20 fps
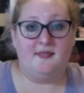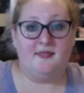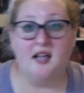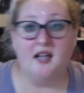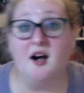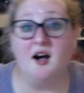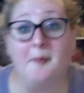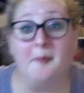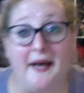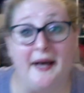
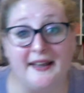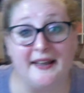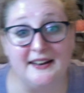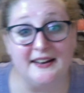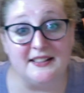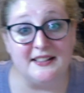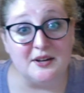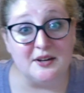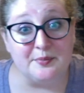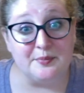I'll pack it in
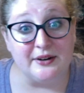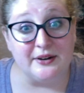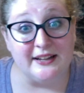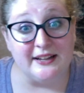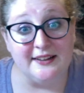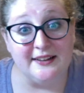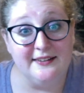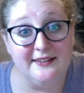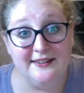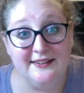there pretty
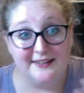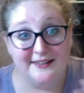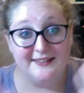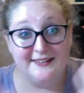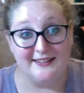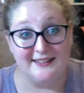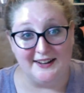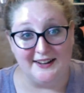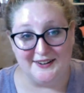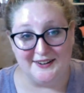
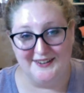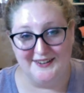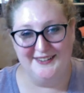later.